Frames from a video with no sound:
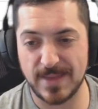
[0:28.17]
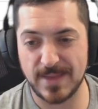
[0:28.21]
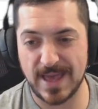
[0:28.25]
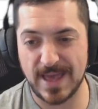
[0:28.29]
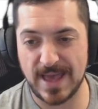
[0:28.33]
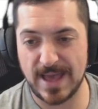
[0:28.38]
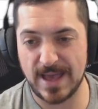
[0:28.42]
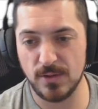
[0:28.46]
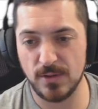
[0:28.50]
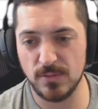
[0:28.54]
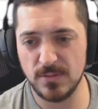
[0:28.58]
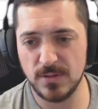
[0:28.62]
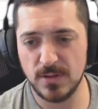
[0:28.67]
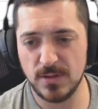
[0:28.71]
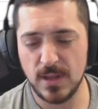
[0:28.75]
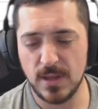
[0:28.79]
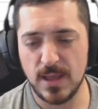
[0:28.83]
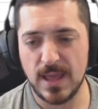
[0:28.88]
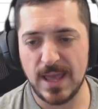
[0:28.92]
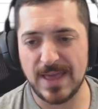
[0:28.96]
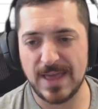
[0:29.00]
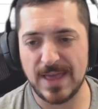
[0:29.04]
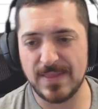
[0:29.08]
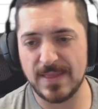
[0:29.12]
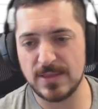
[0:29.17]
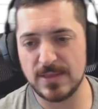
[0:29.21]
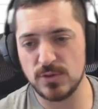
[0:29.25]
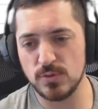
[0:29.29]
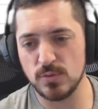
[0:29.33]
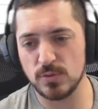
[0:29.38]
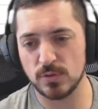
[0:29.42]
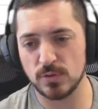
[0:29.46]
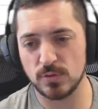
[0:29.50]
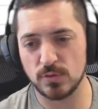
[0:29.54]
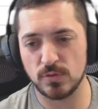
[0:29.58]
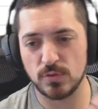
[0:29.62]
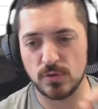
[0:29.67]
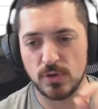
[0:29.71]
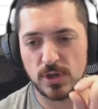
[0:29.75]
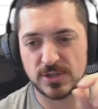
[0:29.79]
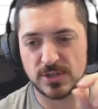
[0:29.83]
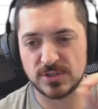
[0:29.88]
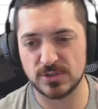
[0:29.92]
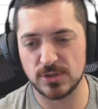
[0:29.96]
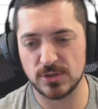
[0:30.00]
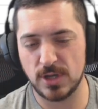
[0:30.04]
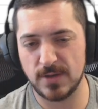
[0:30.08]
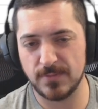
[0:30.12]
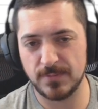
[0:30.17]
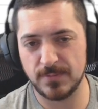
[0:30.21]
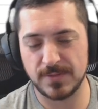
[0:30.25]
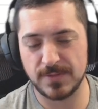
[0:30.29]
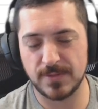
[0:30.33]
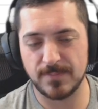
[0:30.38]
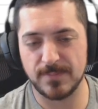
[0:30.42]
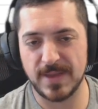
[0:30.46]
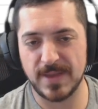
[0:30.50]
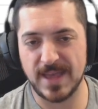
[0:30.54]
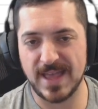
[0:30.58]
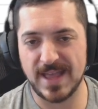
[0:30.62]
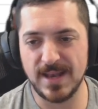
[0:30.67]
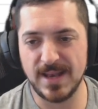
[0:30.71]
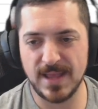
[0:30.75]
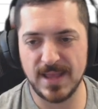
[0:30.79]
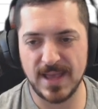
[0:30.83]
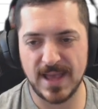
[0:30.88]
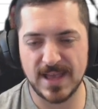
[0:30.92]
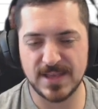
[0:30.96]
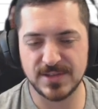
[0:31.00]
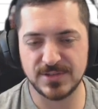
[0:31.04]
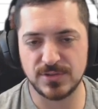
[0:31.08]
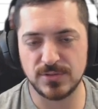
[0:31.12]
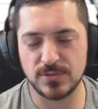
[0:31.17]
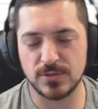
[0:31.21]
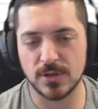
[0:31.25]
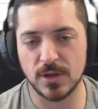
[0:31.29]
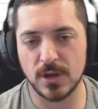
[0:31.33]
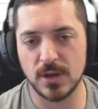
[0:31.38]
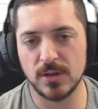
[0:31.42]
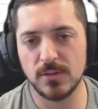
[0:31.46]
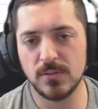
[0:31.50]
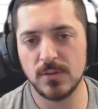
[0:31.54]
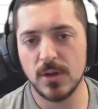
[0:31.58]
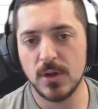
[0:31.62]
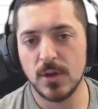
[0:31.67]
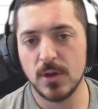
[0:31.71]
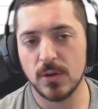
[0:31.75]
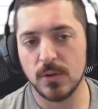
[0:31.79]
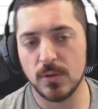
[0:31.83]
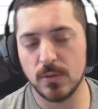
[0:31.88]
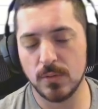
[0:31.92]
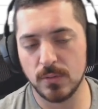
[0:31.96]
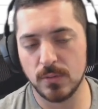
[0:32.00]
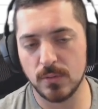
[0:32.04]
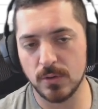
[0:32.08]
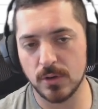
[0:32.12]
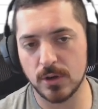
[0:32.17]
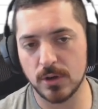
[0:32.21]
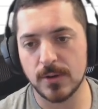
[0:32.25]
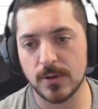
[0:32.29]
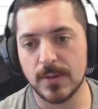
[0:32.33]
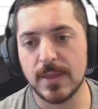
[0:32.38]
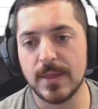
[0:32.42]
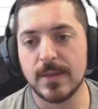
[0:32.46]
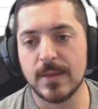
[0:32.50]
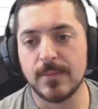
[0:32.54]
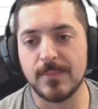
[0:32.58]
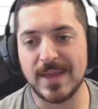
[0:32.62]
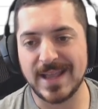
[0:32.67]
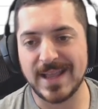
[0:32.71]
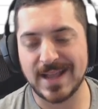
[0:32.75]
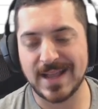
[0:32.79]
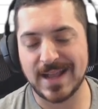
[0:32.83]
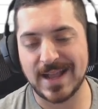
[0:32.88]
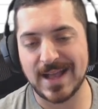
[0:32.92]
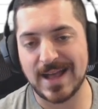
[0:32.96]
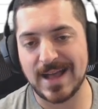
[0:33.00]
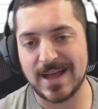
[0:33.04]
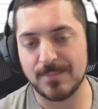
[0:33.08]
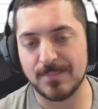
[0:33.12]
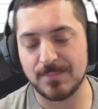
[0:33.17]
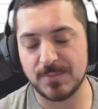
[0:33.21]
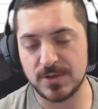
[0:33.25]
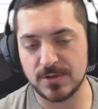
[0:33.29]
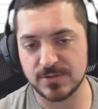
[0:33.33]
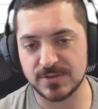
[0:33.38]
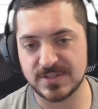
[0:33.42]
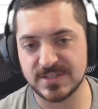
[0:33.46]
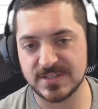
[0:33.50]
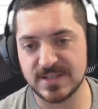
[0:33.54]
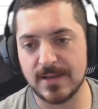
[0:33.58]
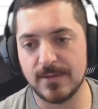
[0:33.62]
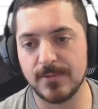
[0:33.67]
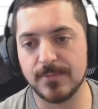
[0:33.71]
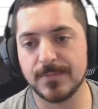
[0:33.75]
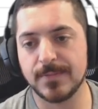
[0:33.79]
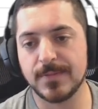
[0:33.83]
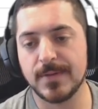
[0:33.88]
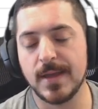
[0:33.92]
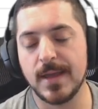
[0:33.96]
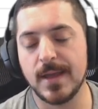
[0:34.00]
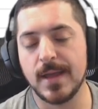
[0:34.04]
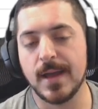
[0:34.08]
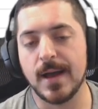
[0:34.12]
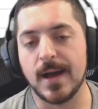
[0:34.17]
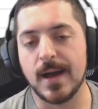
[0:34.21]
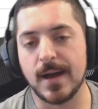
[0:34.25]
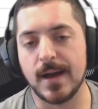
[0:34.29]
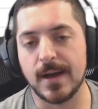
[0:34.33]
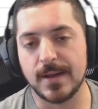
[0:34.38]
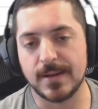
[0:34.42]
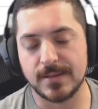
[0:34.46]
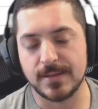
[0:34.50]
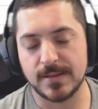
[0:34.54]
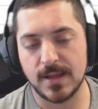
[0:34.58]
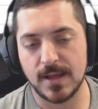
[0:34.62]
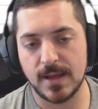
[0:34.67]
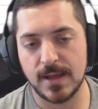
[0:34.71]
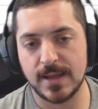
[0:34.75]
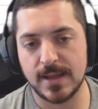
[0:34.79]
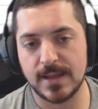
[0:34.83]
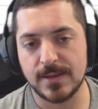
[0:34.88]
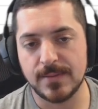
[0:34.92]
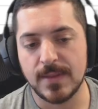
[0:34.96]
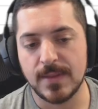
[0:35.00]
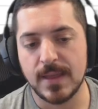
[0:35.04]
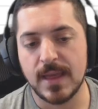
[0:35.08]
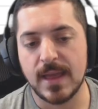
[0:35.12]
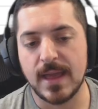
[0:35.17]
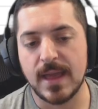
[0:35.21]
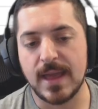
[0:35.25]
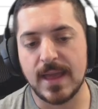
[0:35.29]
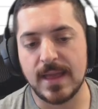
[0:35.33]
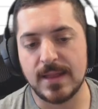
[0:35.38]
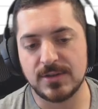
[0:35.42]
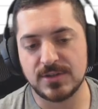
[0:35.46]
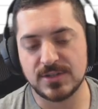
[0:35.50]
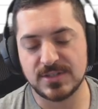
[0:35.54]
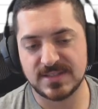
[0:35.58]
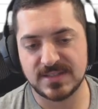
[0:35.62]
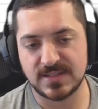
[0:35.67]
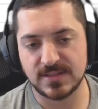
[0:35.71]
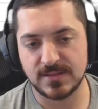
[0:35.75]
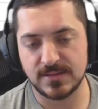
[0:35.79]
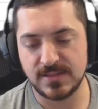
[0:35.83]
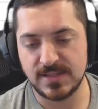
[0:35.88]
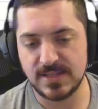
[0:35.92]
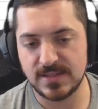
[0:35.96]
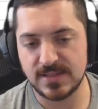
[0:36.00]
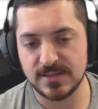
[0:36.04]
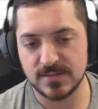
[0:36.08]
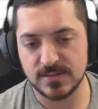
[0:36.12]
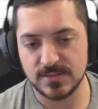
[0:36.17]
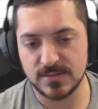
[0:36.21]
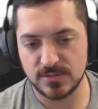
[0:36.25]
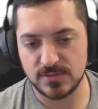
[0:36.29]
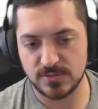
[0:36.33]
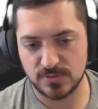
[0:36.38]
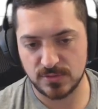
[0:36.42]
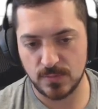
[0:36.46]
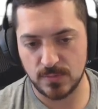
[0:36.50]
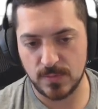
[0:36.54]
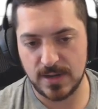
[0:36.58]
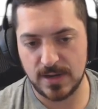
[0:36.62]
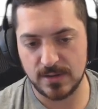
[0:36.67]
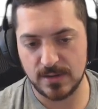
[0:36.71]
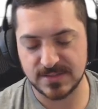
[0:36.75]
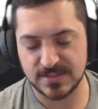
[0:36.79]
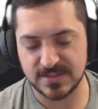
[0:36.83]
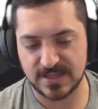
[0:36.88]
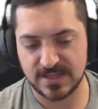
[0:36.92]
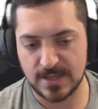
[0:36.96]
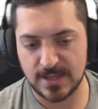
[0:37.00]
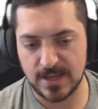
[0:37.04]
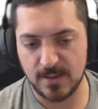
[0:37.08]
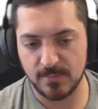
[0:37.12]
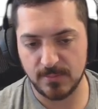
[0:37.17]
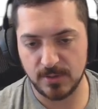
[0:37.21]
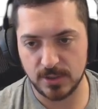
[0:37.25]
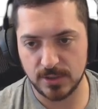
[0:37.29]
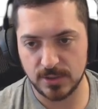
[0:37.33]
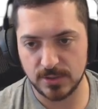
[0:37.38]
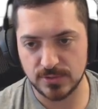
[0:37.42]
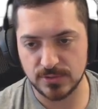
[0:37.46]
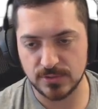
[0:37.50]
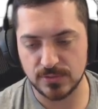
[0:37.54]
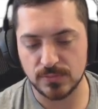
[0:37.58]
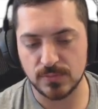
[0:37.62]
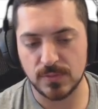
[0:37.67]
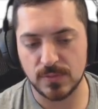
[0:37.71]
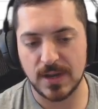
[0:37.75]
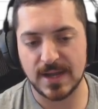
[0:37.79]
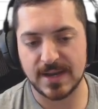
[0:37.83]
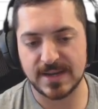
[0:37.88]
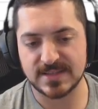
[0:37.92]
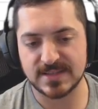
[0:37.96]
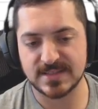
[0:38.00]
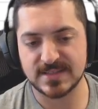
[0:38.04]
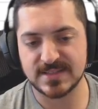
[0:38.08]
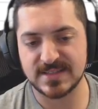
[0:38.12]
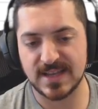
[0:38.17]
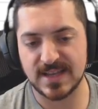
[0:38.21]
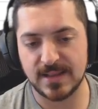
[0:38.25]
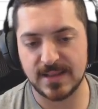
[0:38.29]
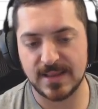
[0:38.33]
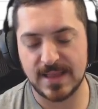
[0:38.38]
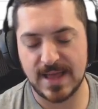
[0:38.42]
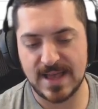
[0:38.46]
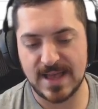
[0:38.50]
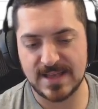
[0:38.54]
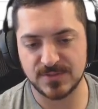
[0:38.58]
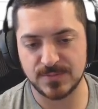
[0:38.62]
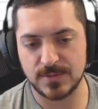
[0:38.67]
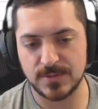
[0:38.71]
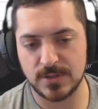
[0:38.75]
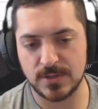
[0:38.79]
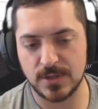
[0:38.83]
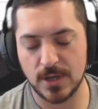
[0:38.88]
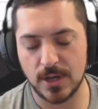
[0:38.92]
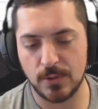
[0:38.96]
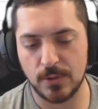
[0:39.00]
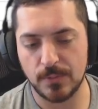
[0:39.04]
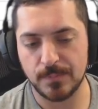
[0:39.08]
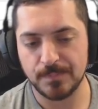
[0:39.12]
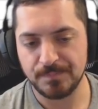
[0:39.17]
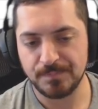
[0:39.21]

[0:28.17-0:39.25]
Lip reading: out, and then you can cross off with the pen as you go, or make a copy yourself online and just delete squares like I'm going to do on Excel as we go.